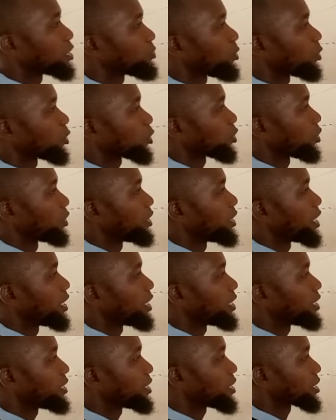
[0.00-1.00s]
portion
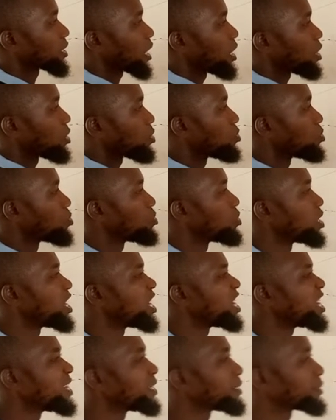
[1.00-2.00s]
here, this angle
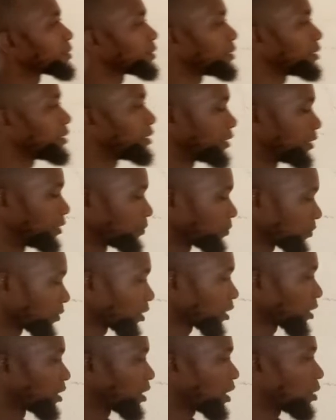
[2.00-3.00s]
ACD.
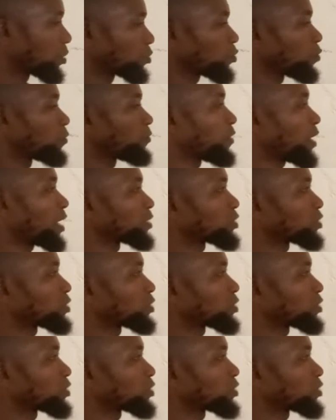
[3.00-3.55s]
Now to find